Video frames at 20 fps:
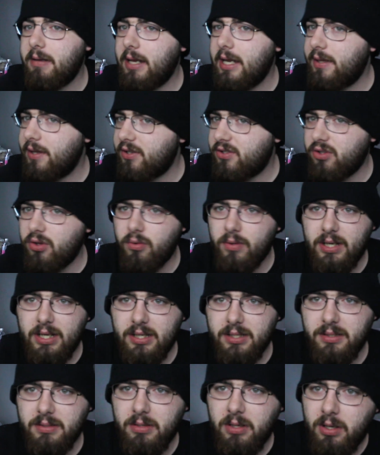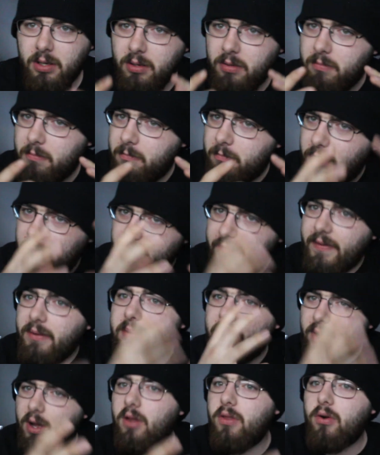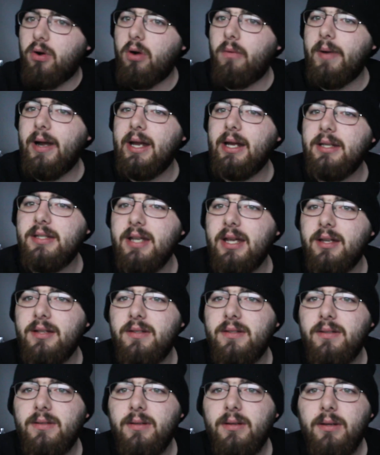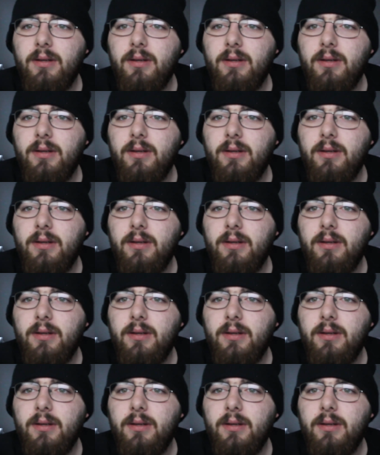In the zoo, he's living with other orangutans.